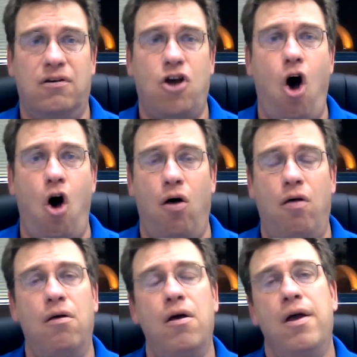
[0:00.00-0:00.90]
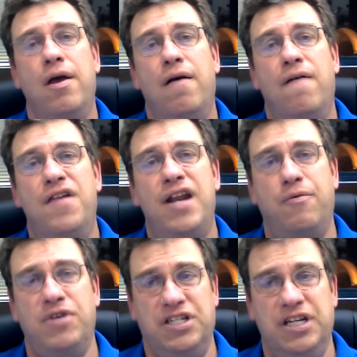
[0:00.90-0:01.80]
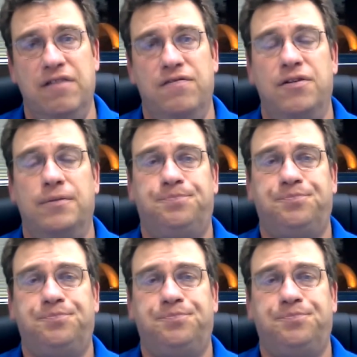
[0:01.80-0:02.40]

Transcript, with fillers: call that I received.